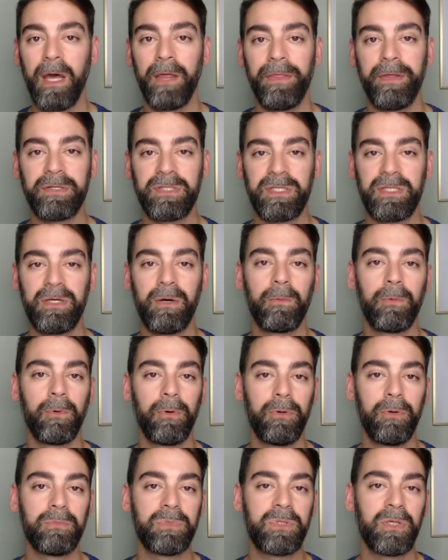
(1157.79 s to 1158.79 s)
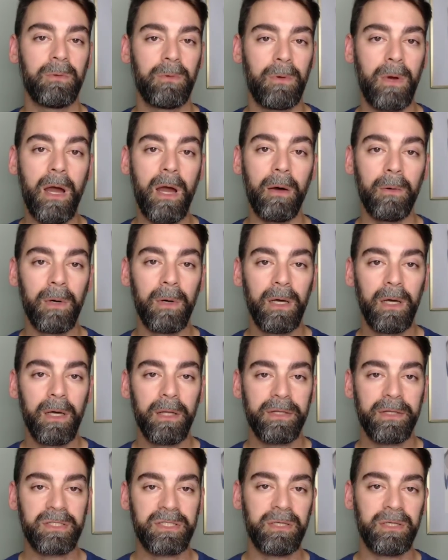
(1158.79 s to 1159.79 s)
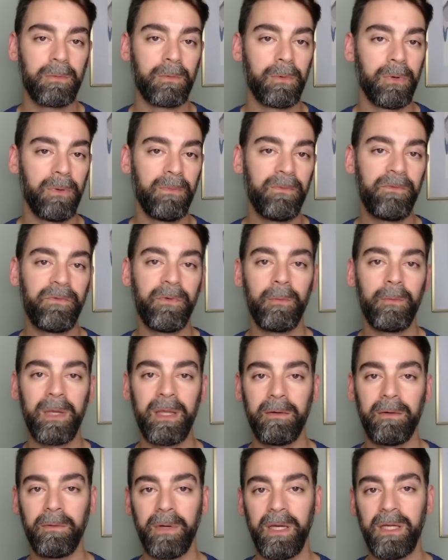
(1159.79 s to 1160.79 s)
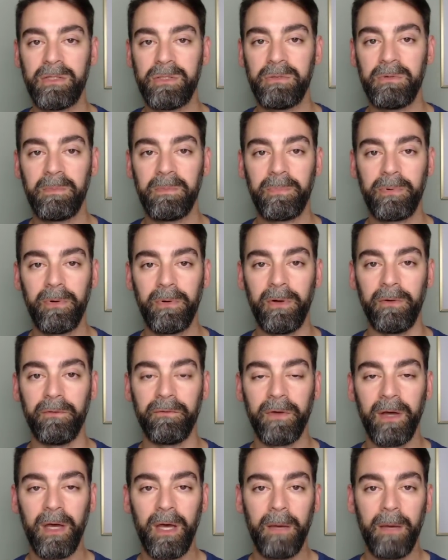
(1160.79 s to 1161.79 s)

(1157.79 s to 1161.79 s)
There's still room to grow. There's still room for Willie Green to improve.